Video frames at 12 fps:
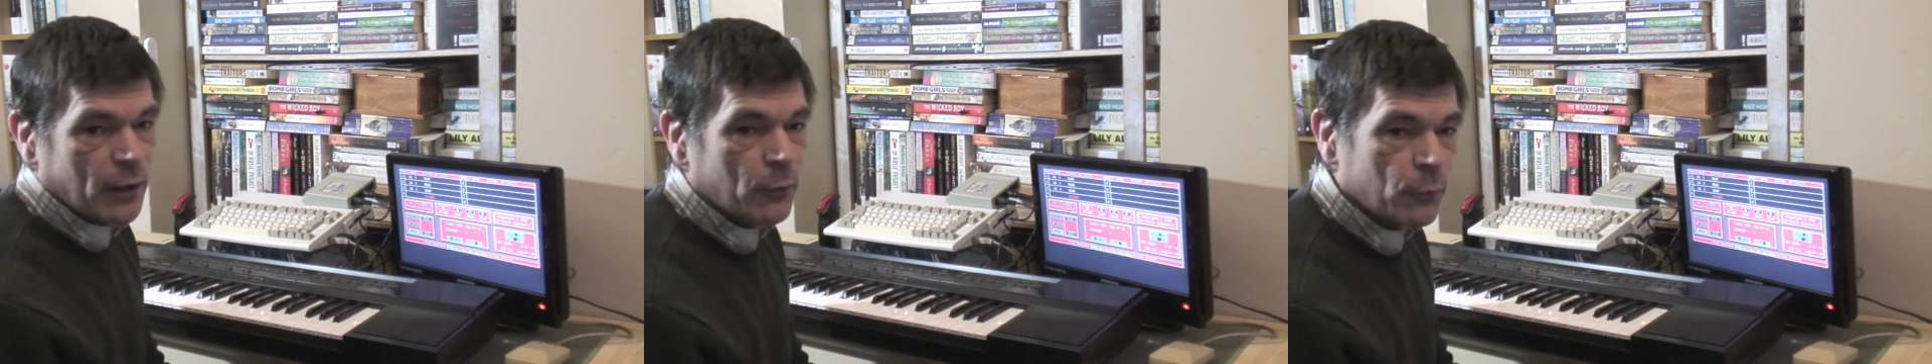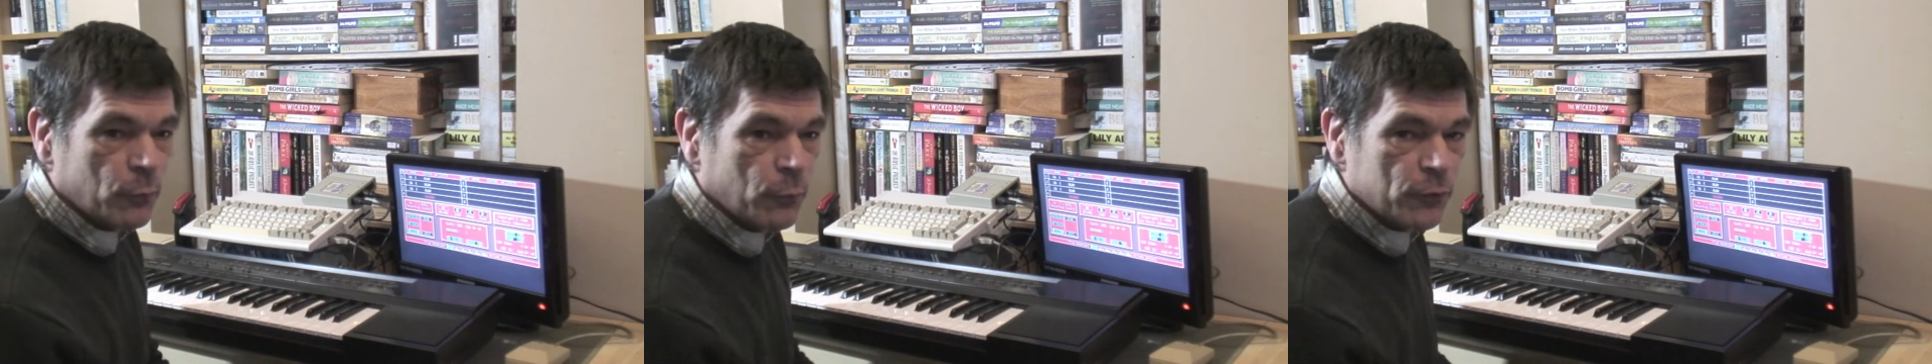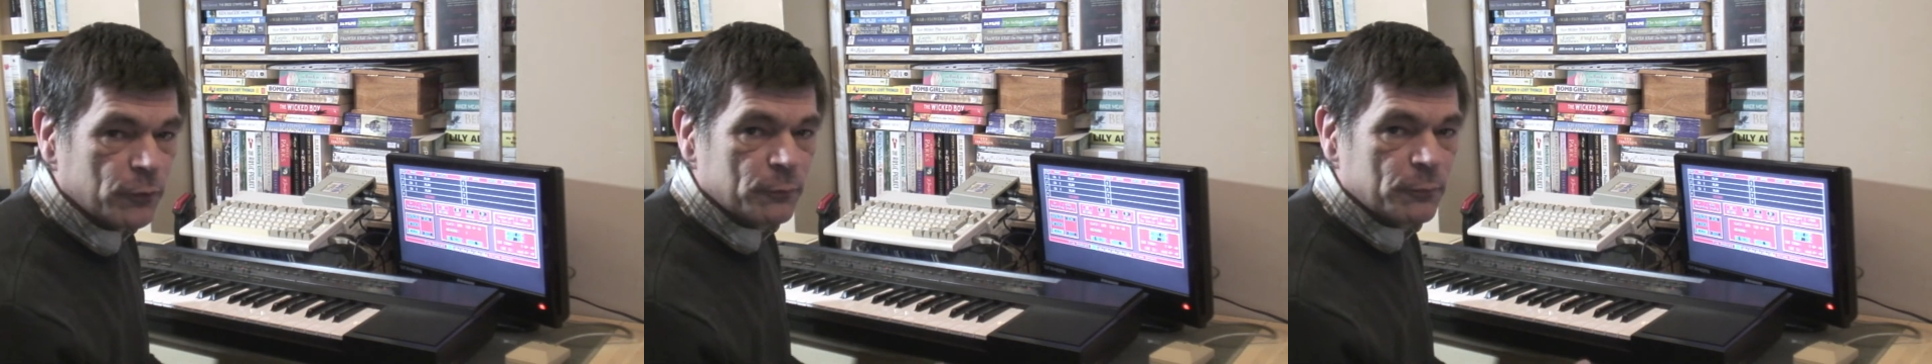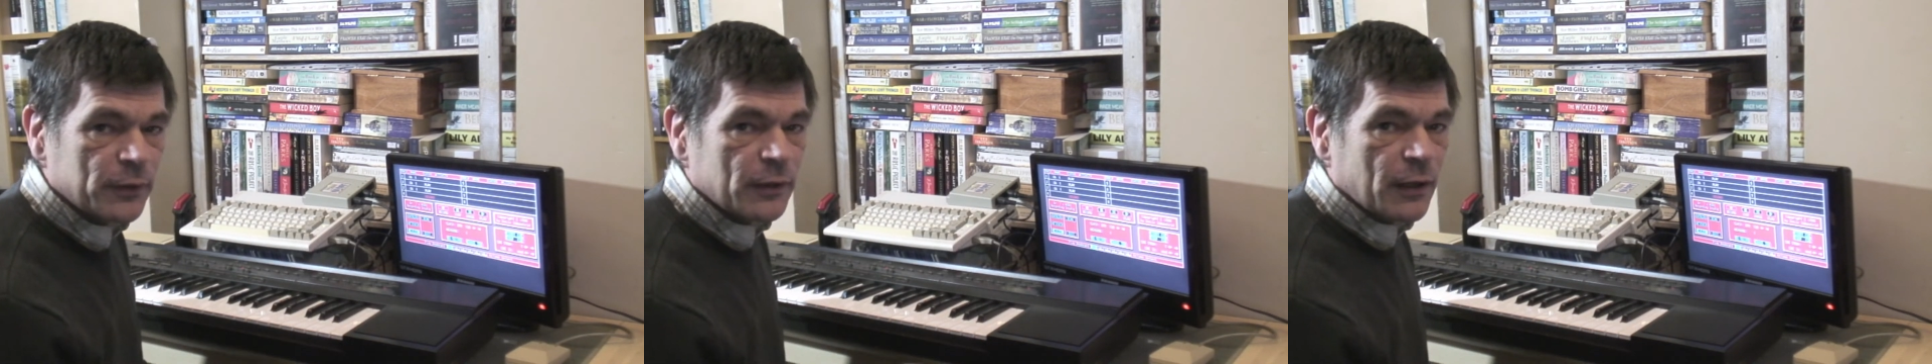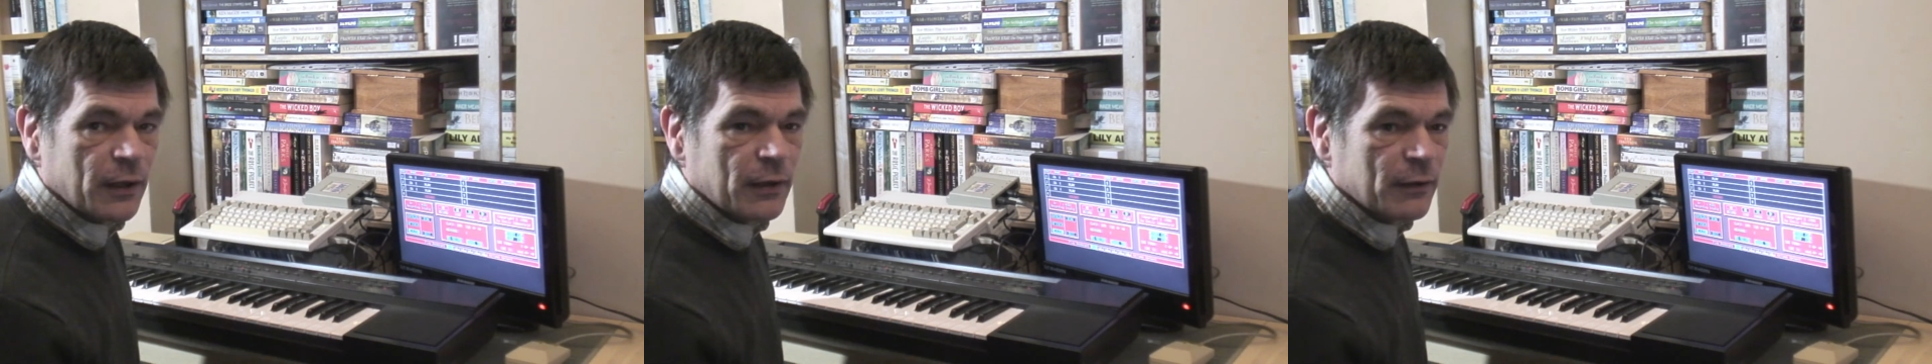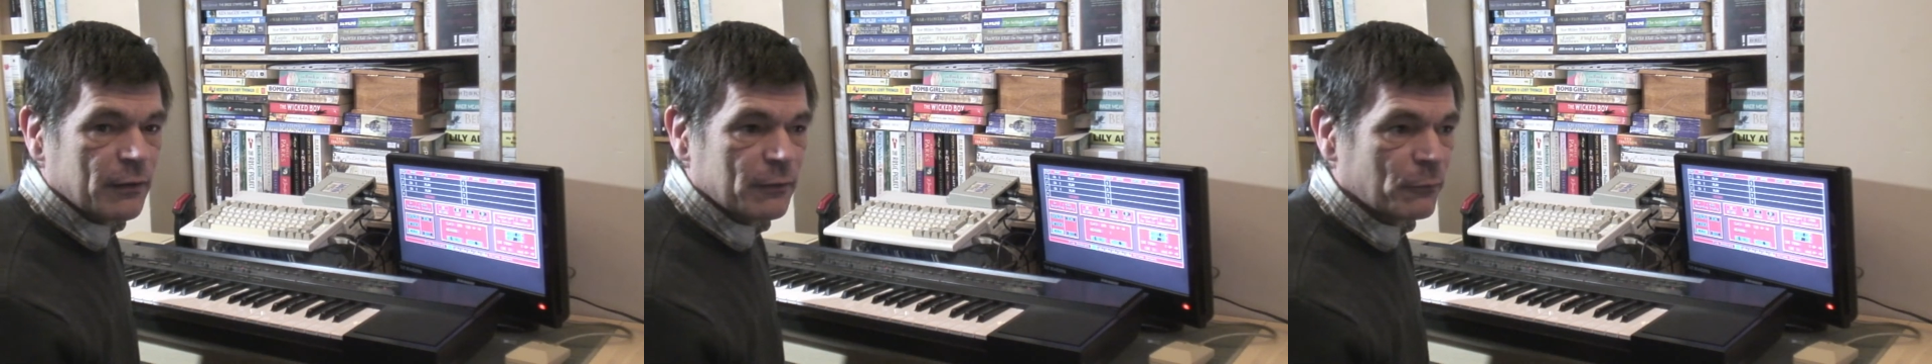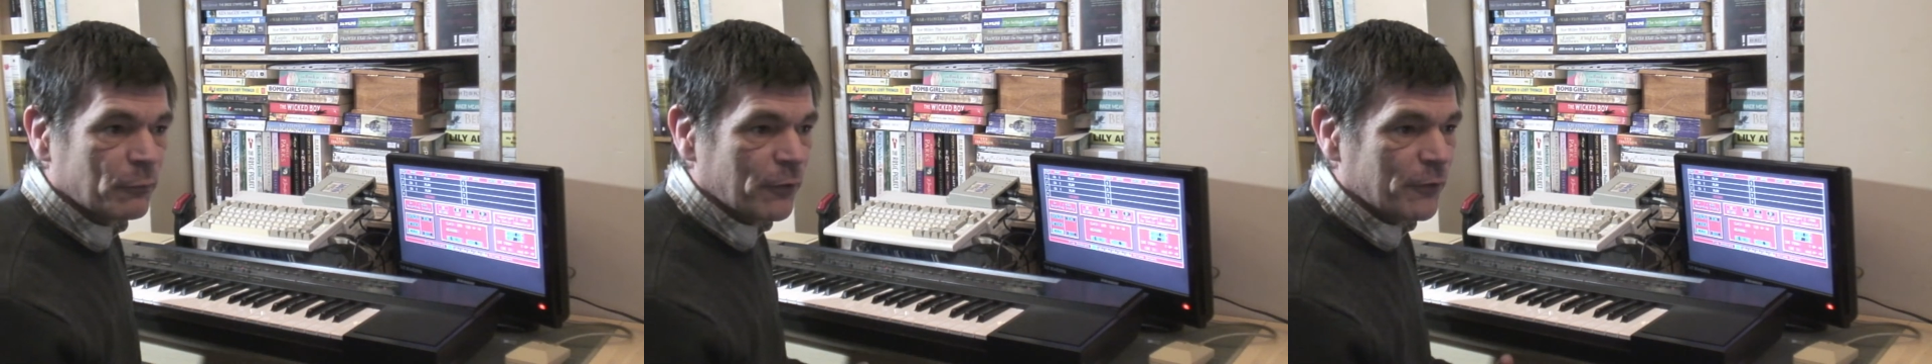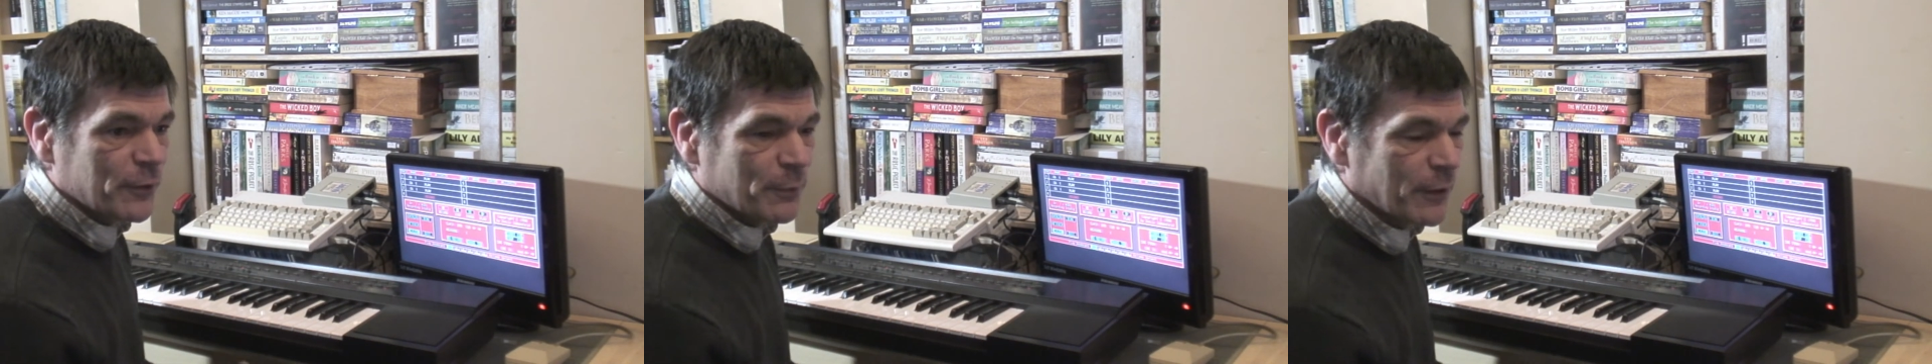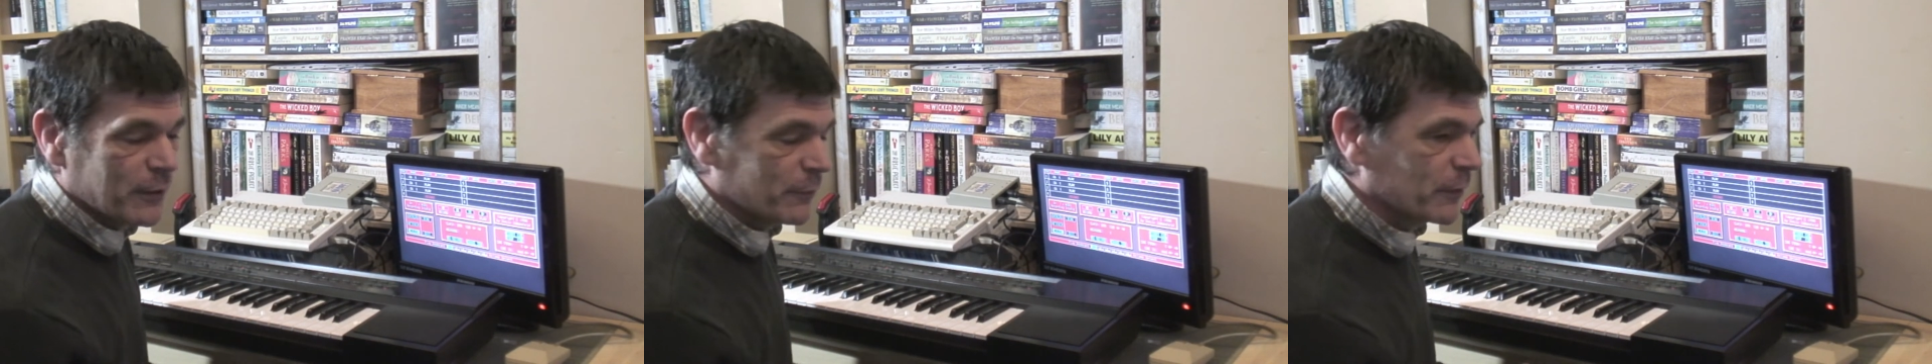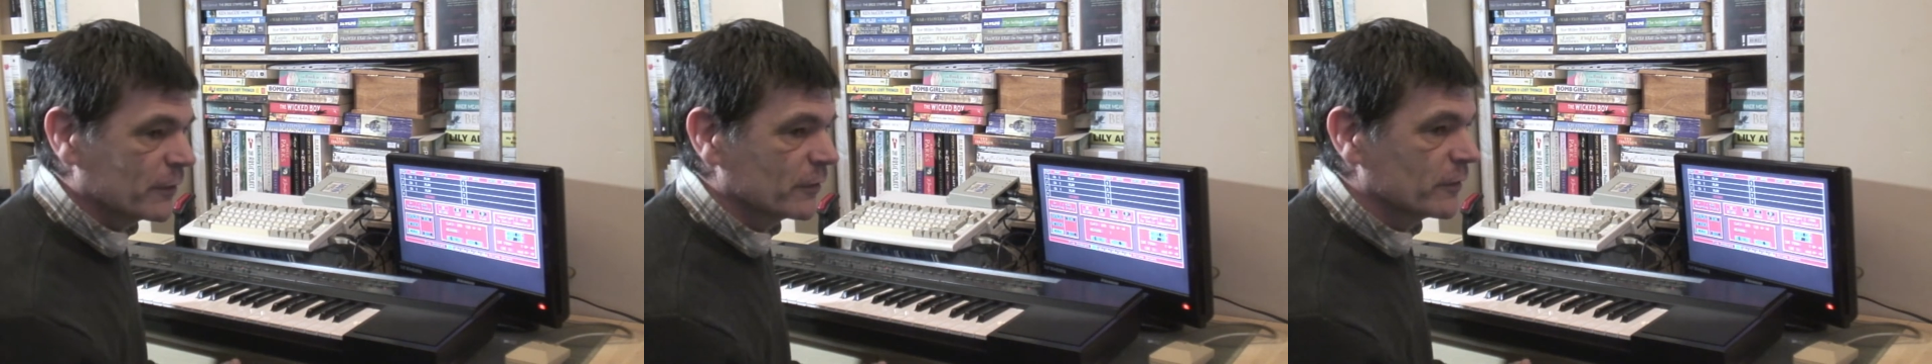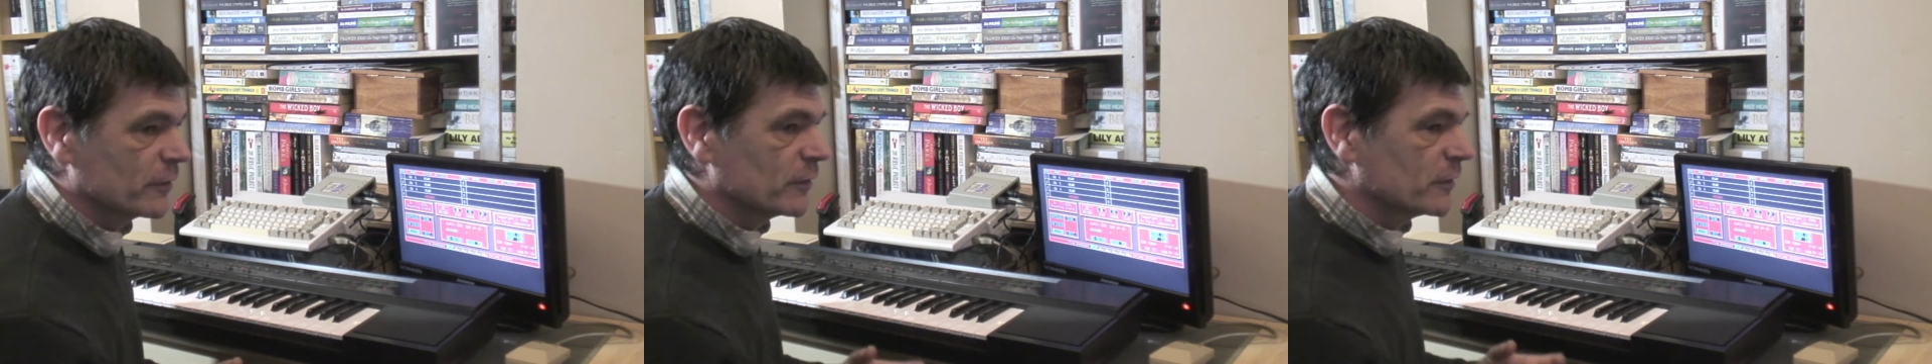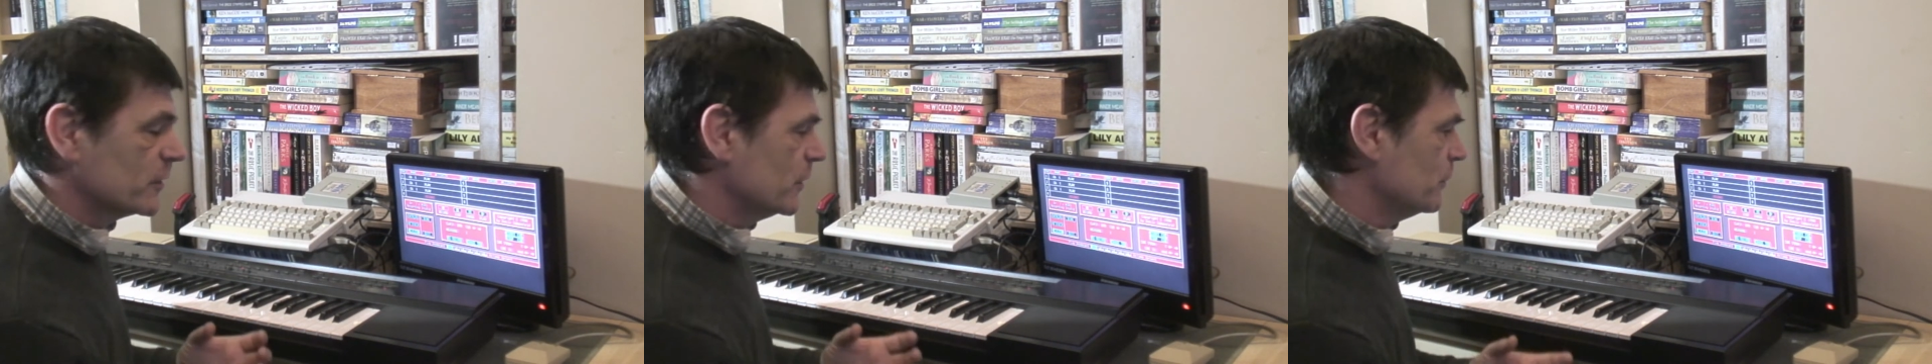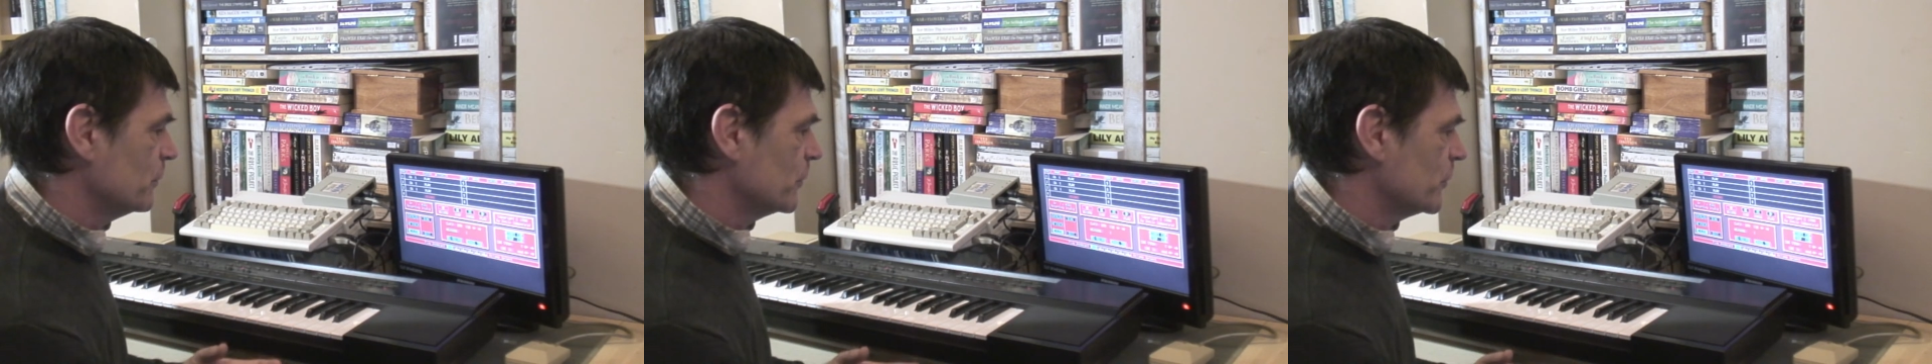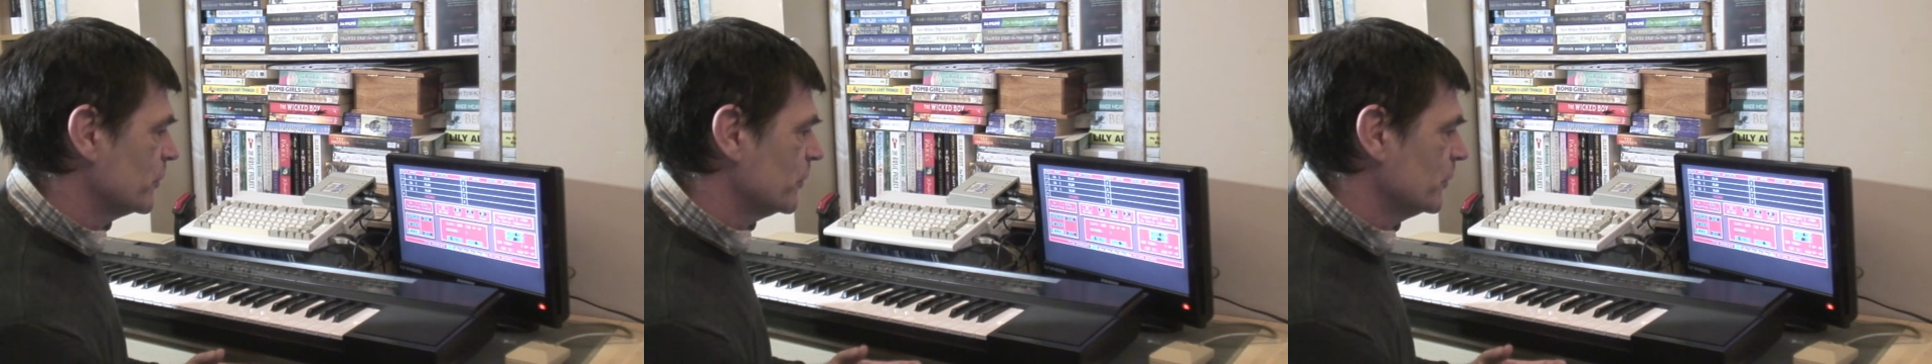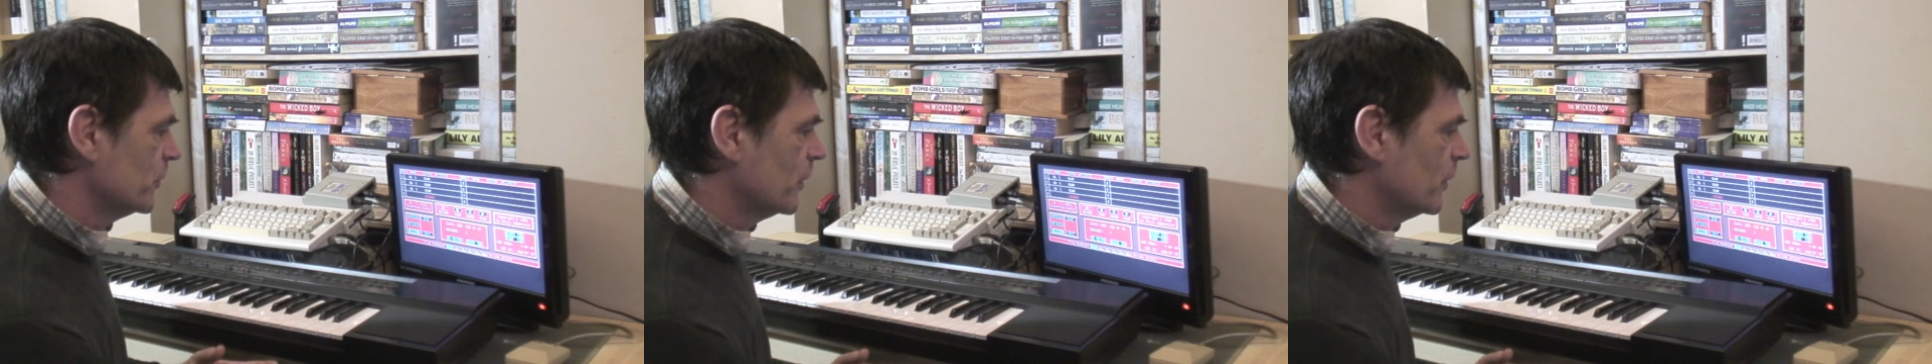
I wouldn't be that worried about it, because it seems to